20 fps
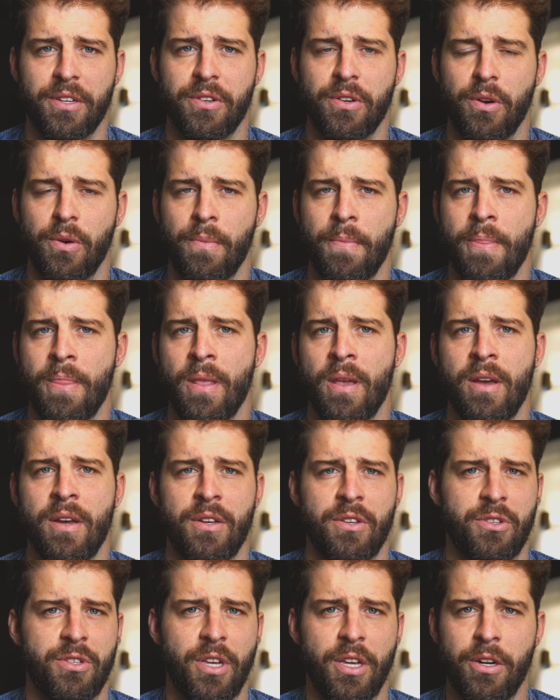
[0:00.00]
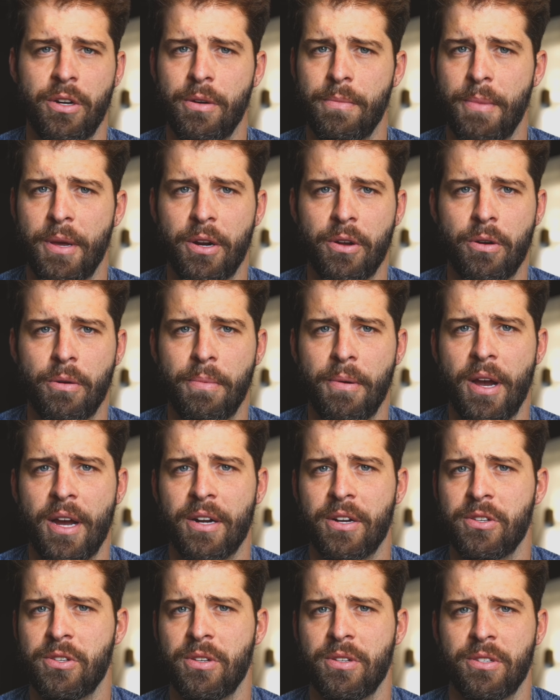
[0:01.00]
So standard medical
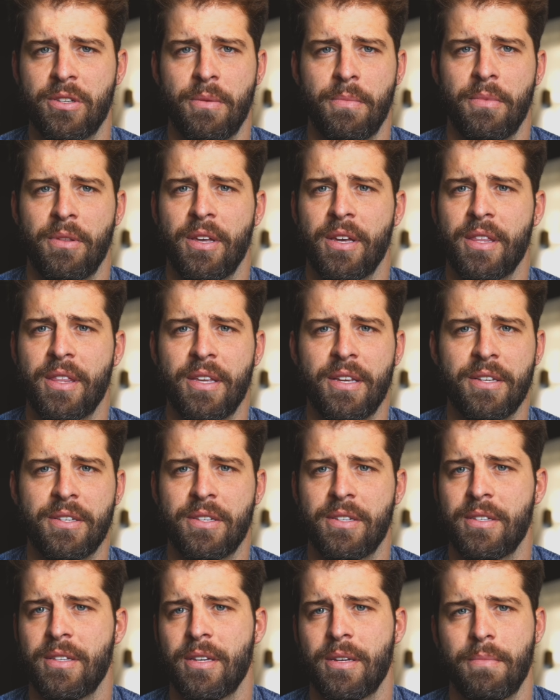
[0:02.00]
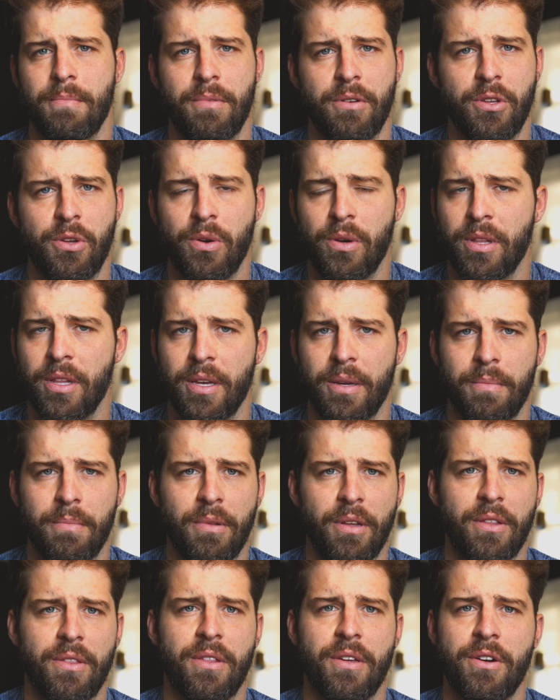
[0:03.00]
practice on something like this is they can put you on like
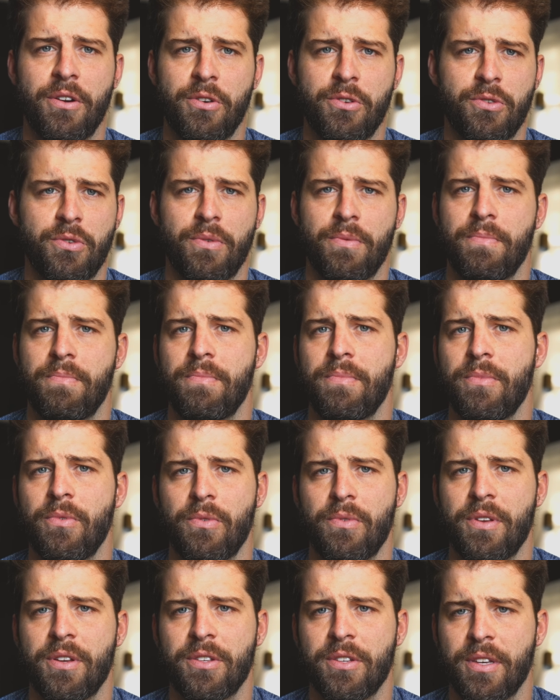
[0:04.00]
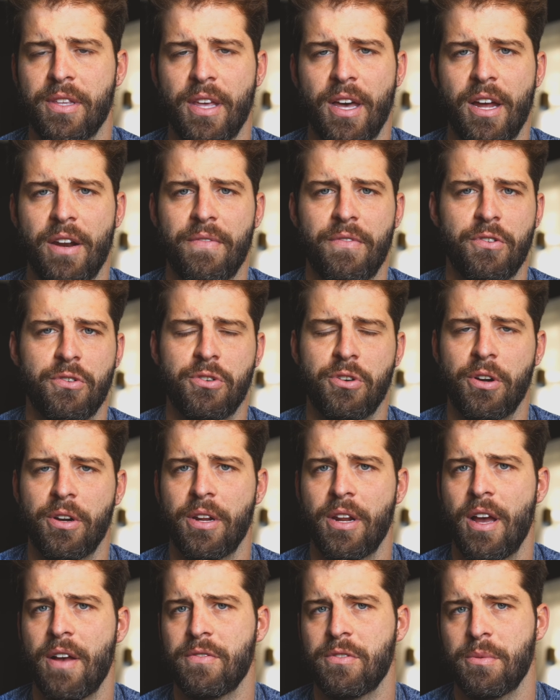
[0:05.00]
blood thinners or things like that if you're
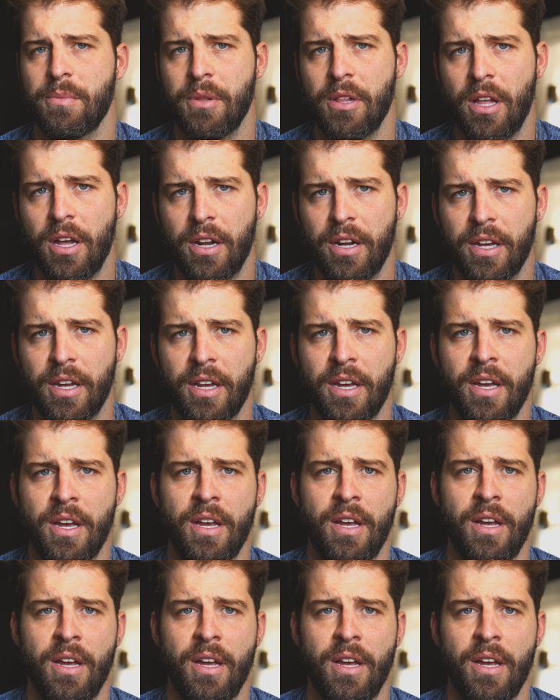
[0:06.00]
starting to have some clotting.